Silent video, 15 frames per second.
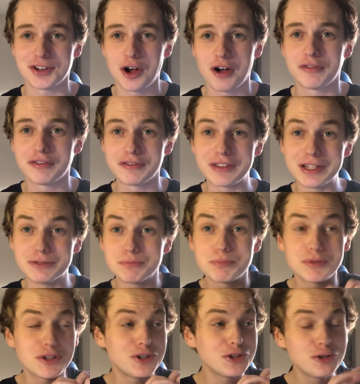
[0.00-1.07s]
off of these
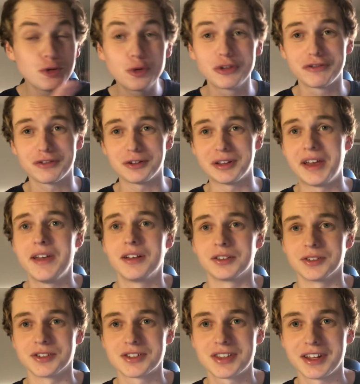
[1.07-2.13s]
beautiful
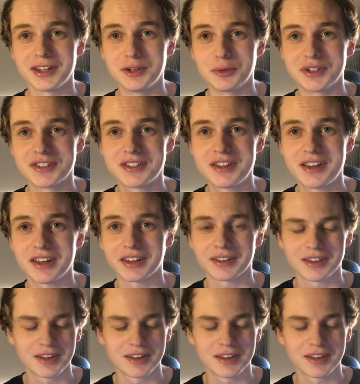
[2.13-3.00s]
hills that he was seeing.